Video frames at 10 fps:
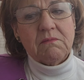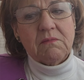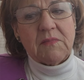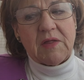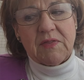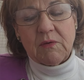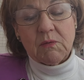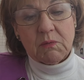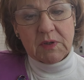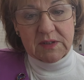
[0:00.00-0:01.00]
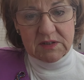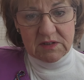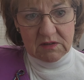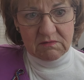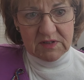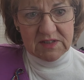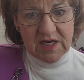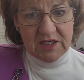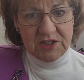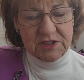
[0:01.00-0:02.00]
that they were willing to serve this
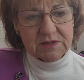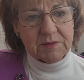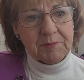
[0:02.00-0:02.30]
nation